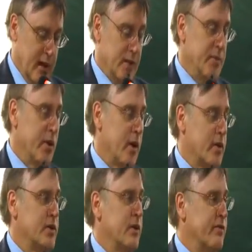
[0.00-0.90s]
In the
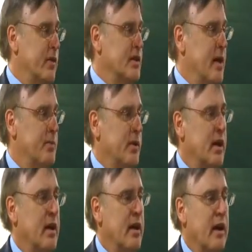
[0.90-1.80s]
bureaucracy, for
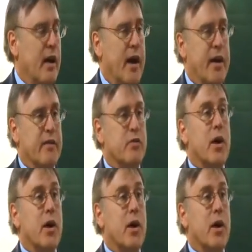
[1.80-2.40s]
example, I have